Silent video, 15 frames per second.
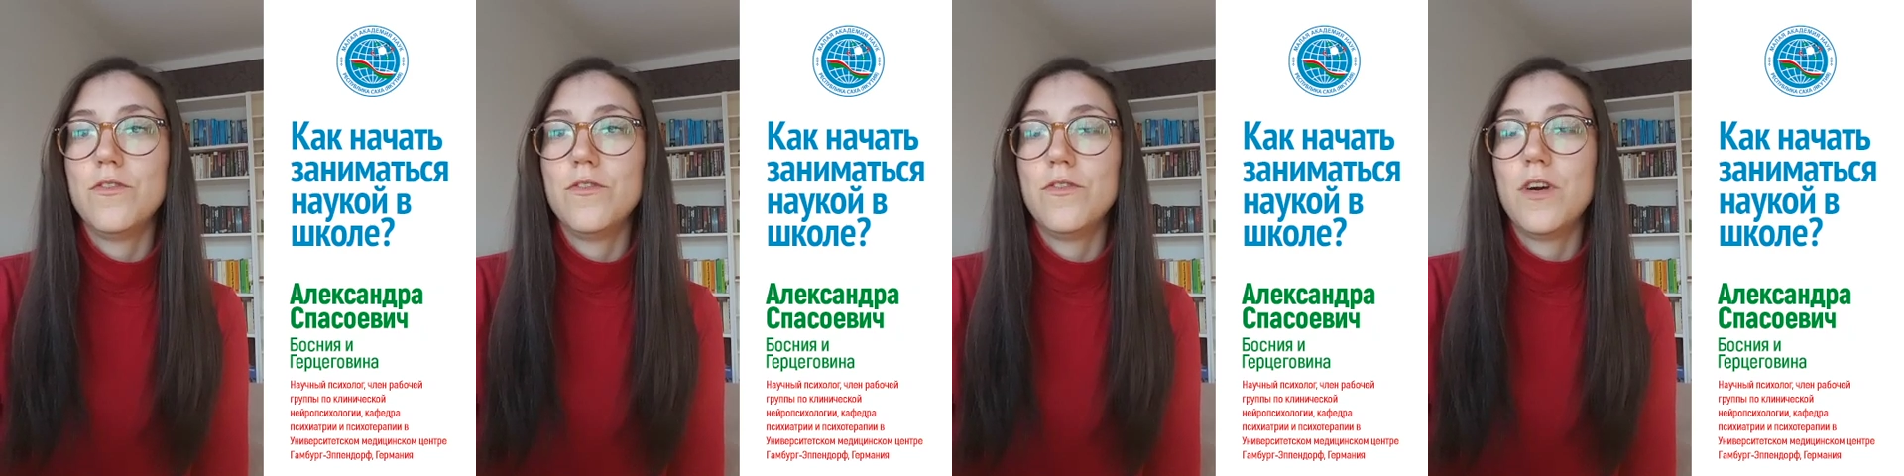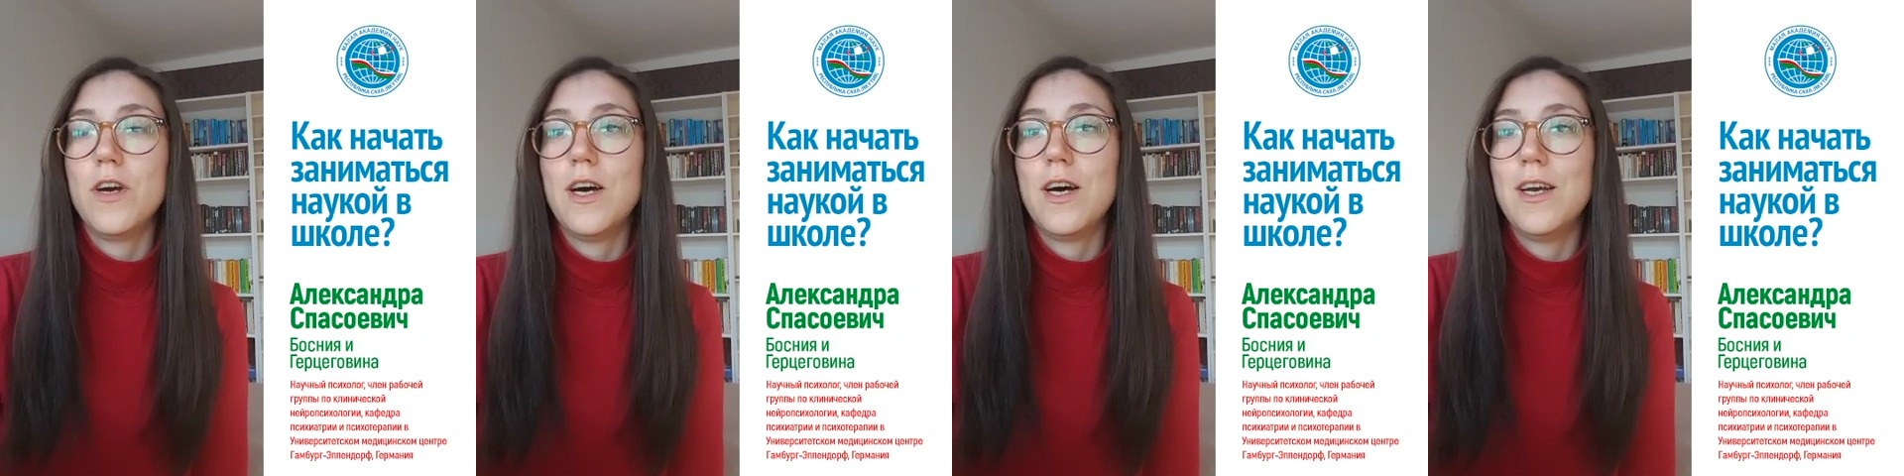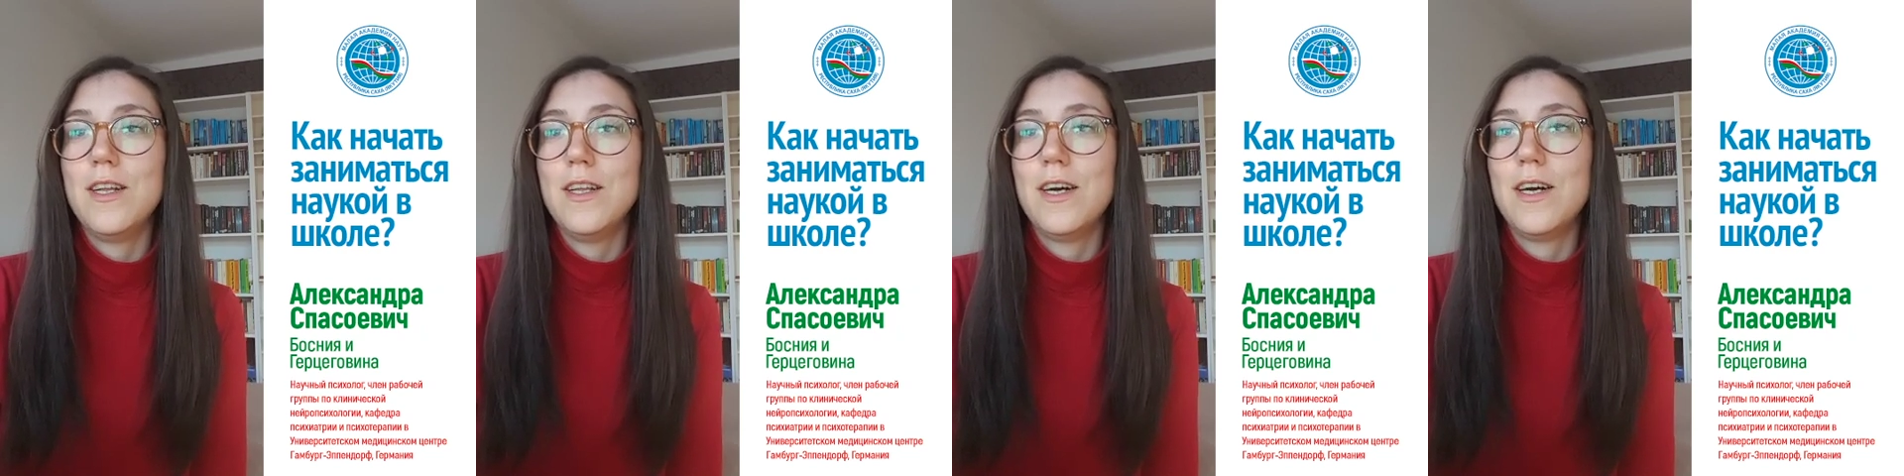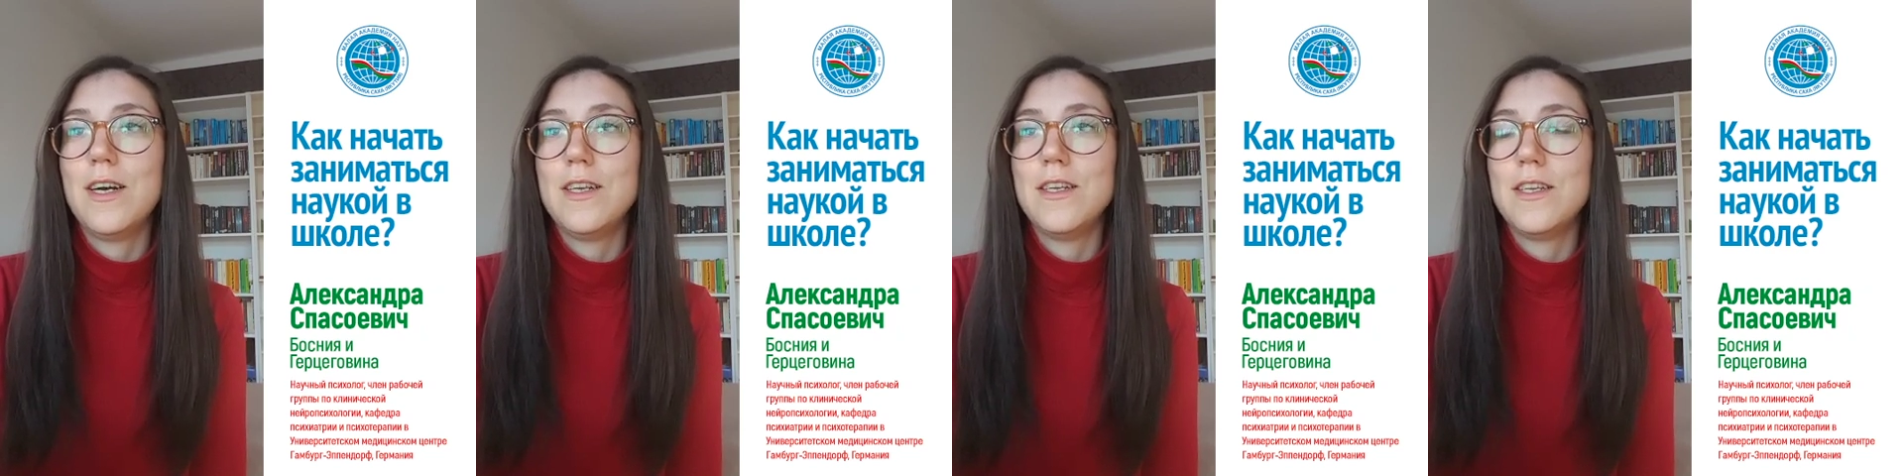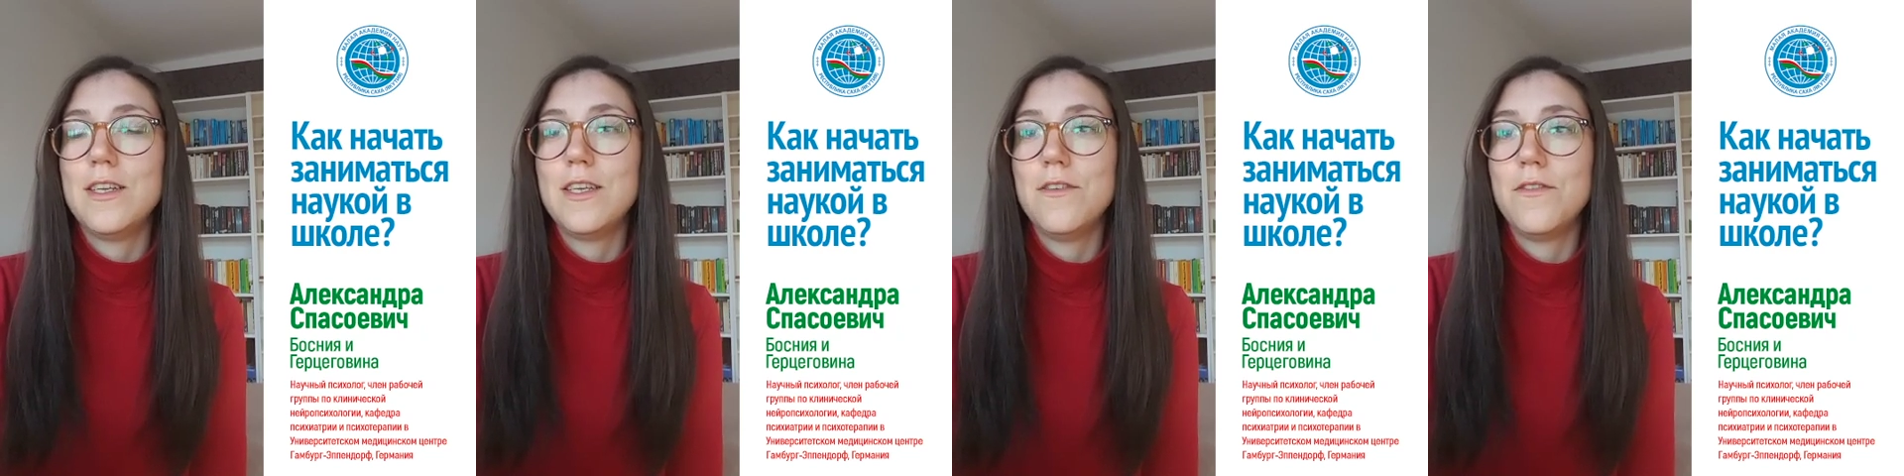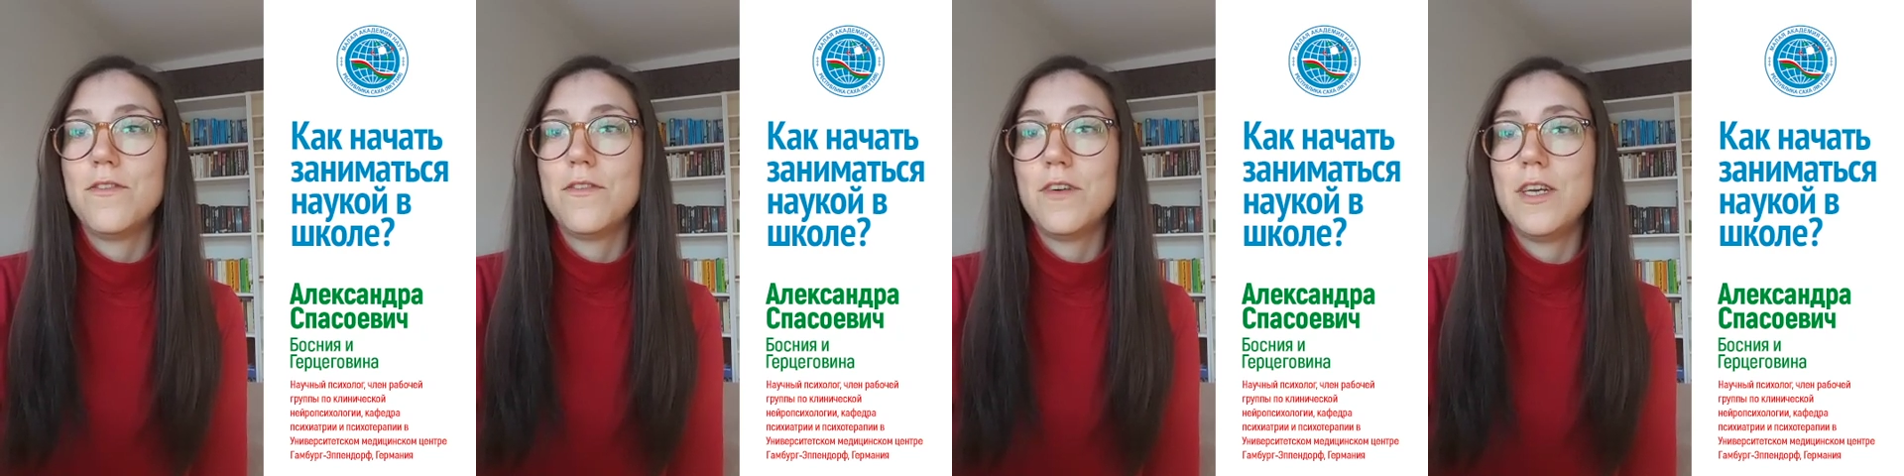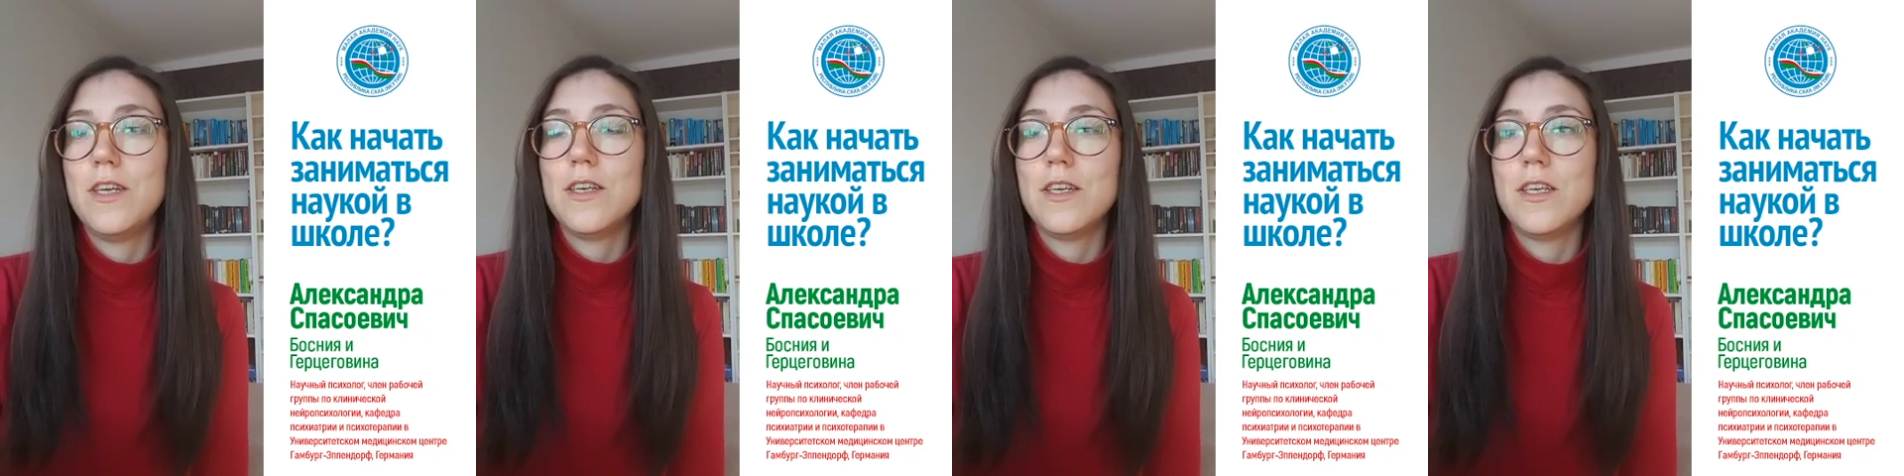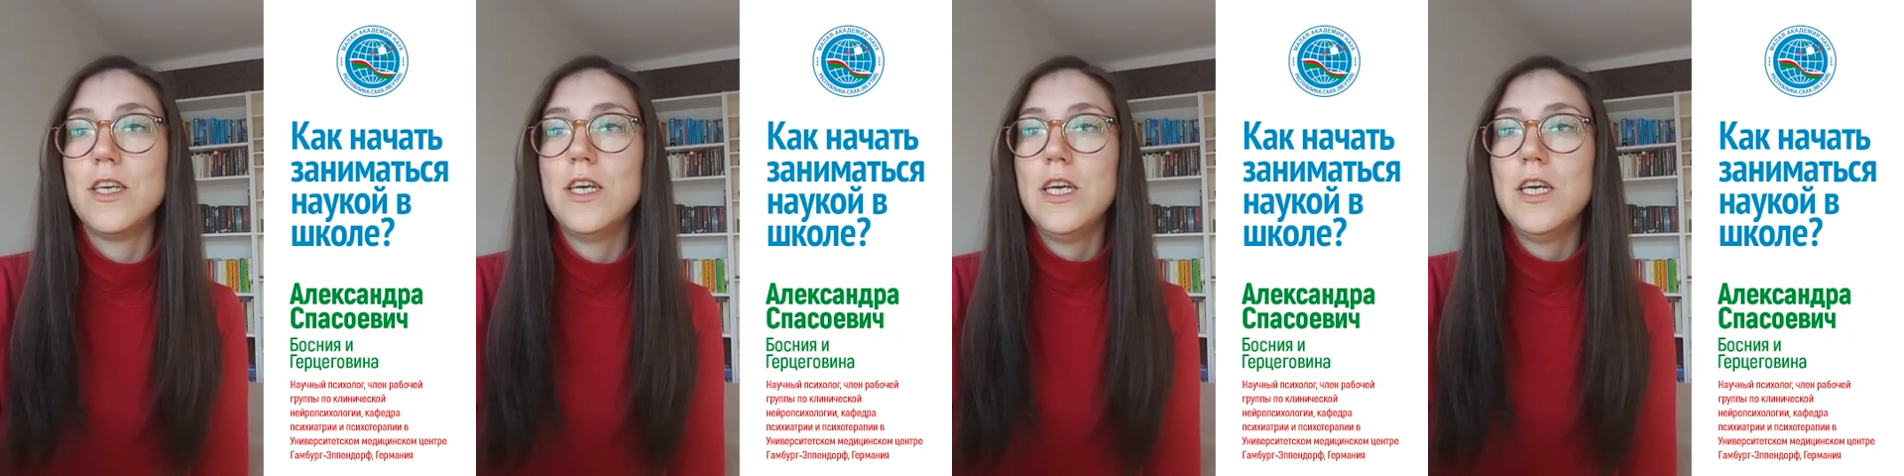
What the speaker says: to highlight different